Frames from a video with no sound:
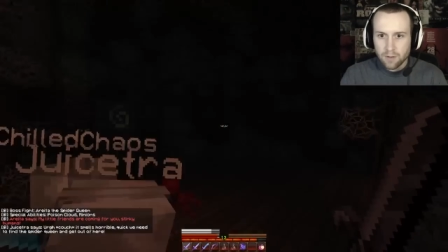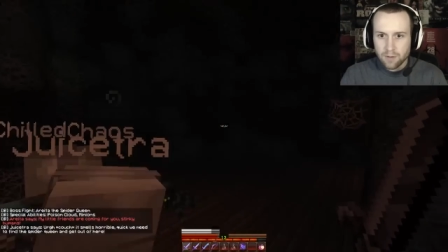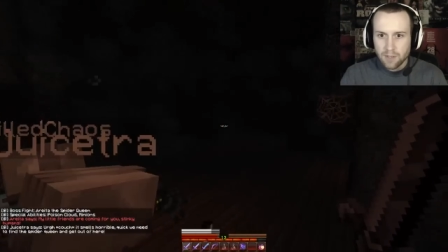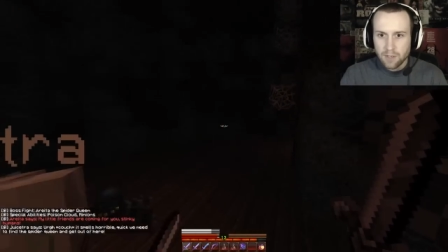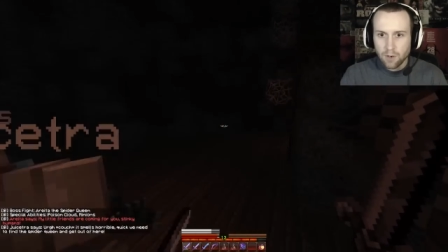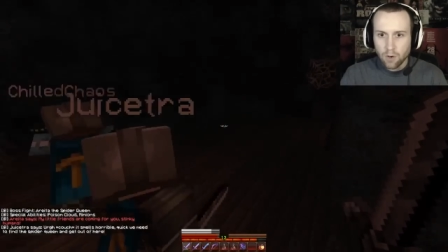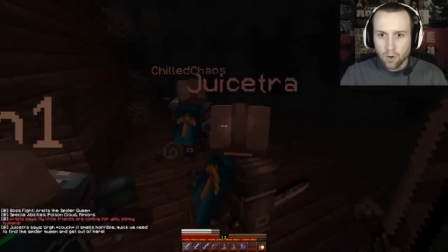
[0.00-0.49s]

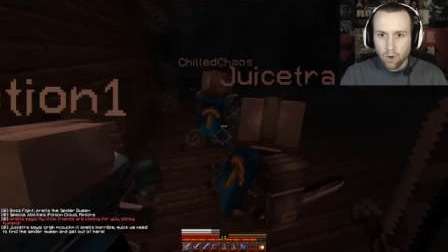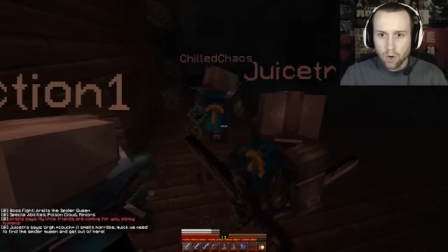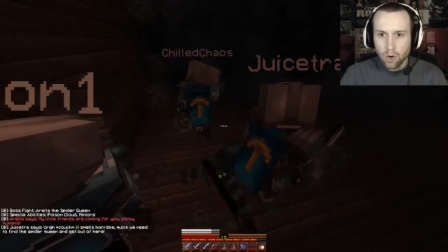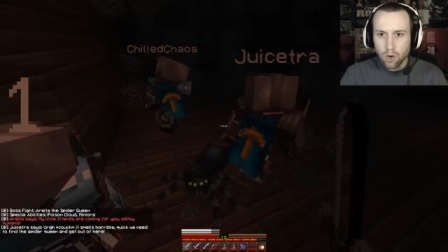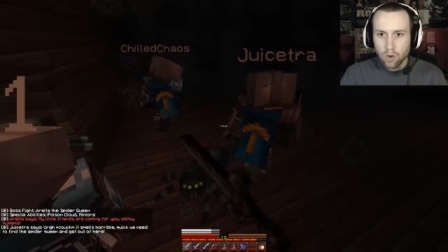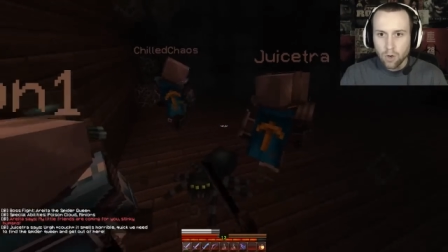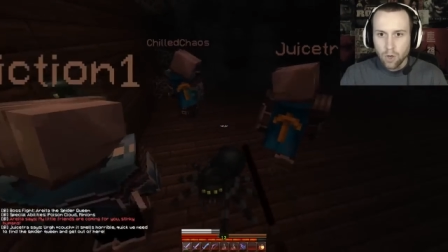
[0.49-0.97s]
Oh,
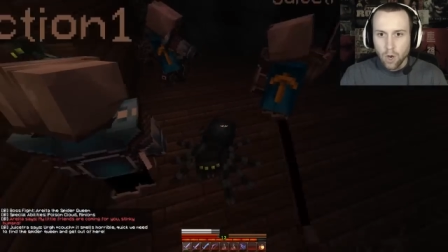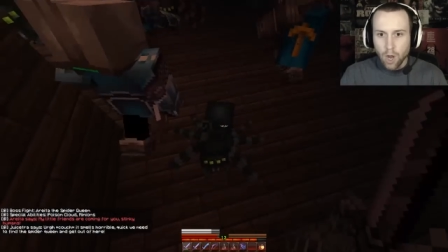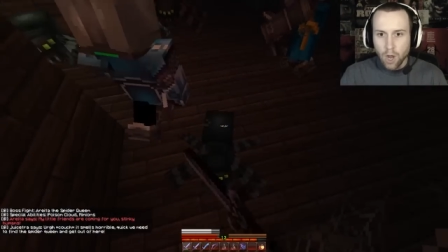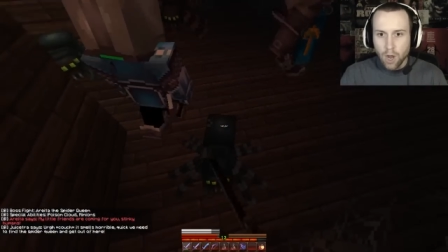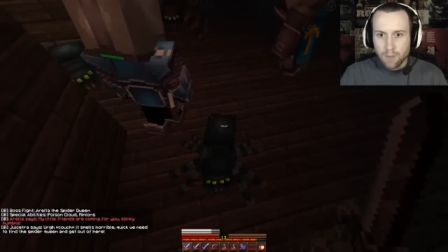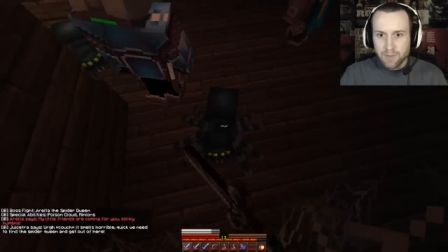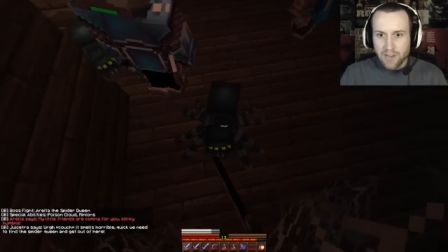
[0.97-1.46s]
oh shit.
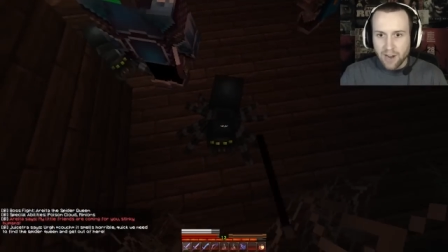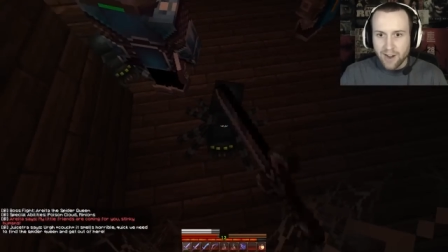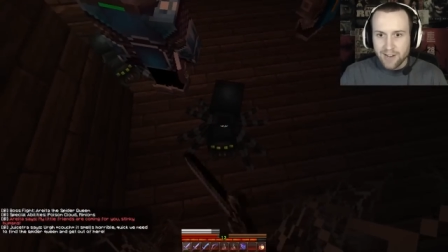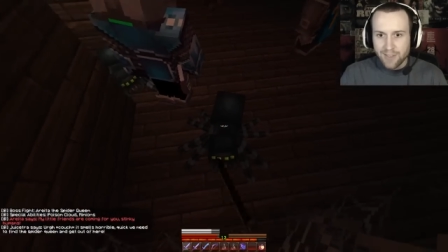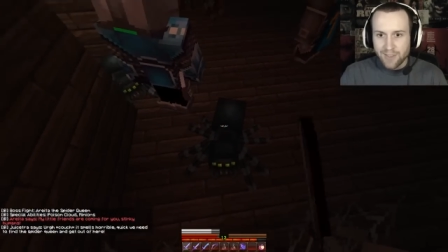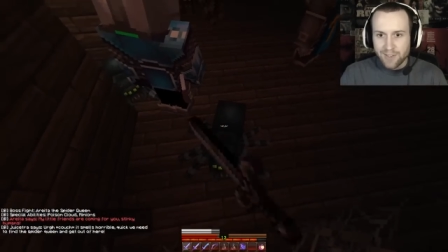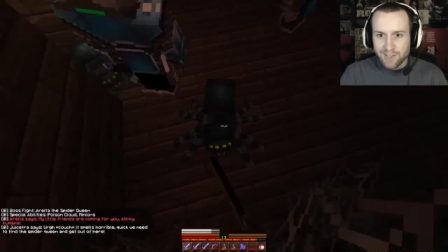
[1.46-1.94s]
God, I'm sorry I
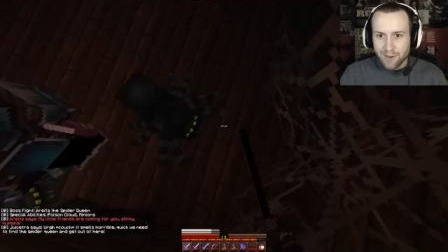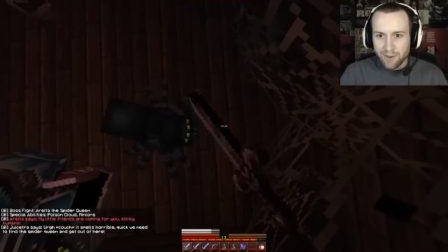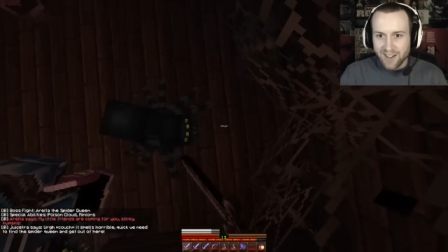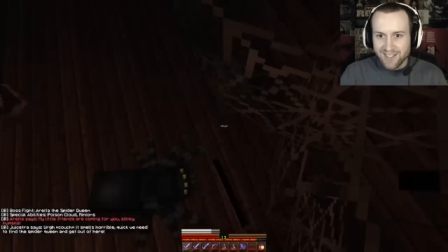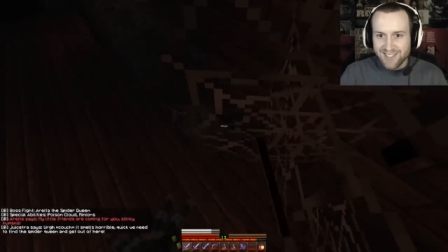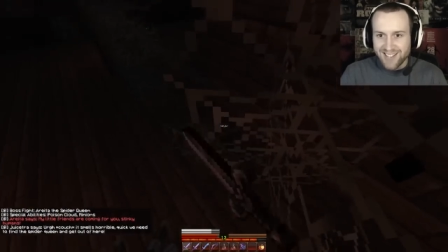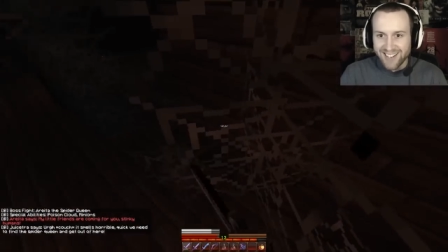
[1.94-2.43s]
did this to
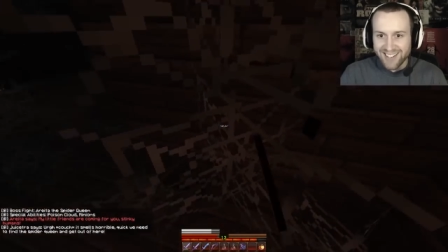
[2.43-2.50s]
us.